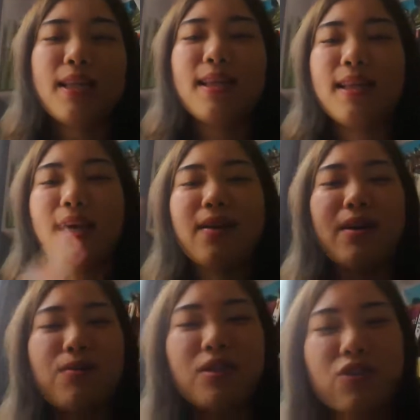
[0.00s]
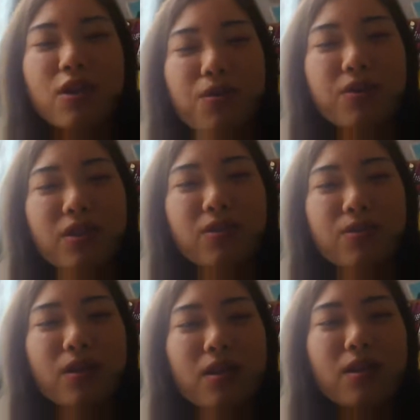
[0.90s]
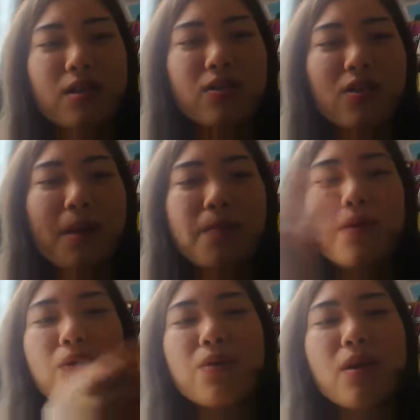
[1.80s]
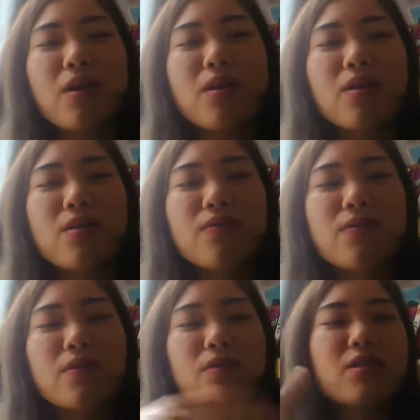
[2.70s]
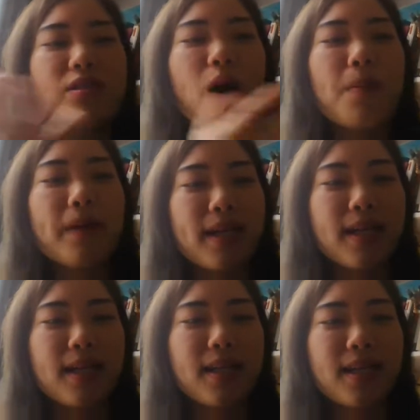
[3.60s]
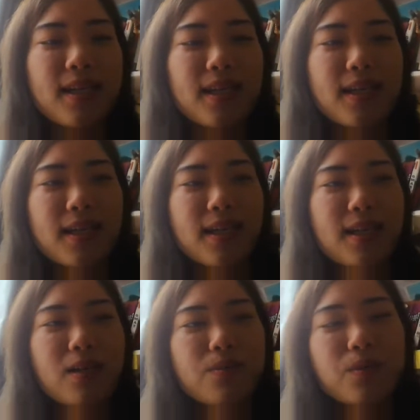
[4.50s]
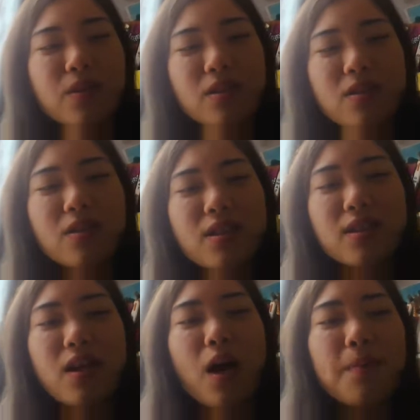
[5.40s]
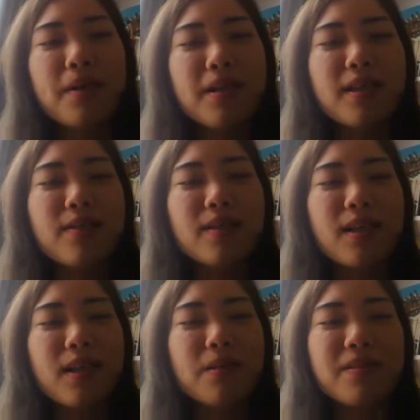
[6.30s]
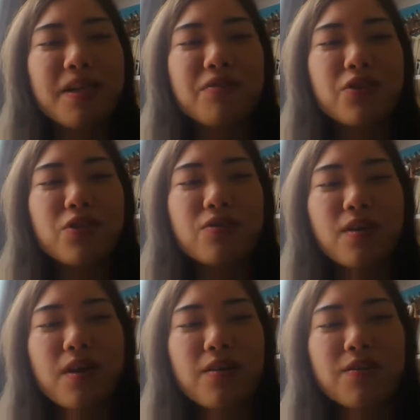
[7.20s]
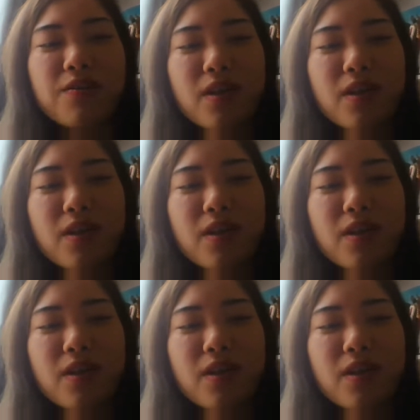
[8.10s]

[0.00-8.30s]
Now I will show you a sample for this topic. I'll put this on the comment. You can apply for yourself.